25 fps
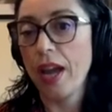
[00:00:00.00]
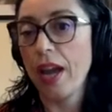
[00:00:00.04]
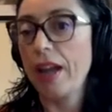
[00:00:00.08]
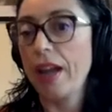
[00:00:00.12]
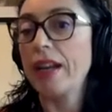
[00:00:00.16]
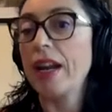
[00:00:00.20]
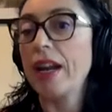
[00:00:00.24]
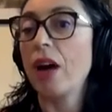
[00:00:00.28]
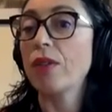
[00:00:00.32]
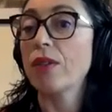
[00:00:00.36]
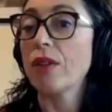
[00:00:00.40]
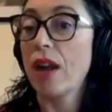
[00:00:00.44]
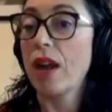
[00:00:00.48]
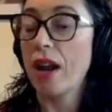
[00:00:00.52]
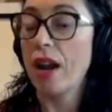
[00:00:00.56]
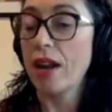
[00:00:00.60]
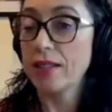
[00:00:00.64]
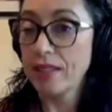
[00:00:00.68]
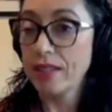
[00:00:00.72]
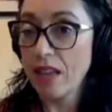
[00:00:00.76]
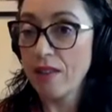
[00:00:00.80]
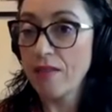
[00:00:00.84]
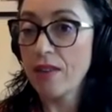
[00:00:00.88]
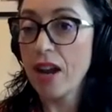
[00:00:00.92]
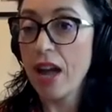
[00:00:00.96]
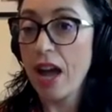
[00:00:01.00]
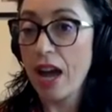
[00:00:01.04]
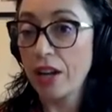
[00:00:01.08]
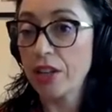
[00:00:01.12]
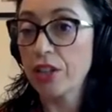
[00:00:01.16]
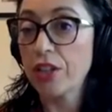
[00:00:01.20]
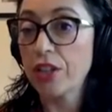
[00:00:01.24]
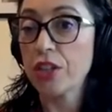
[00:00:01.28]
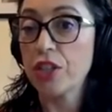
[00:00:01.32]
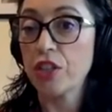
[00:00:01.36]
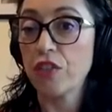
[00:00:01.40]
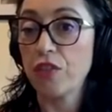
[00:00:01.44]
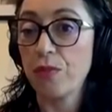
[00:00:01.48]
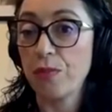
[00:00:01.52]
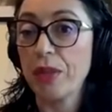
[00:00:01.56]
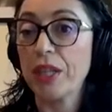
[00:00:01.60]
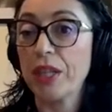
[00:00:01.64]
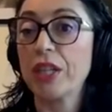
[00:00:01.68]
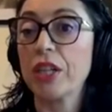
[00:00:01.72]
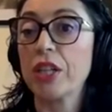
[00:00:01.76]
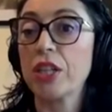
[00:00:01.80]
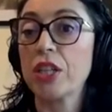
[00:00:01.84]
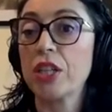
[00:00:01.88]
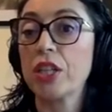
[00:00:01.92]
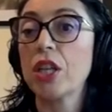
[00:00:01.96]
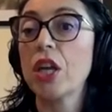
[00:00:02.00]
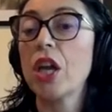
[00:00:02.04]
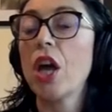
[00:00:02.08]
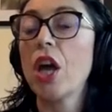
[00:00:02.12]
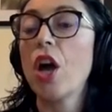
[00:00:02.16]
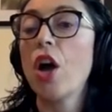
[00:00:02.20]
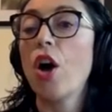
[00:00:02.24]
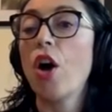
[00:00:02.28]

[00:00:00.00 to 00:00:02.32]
And now there are several hundreds of meters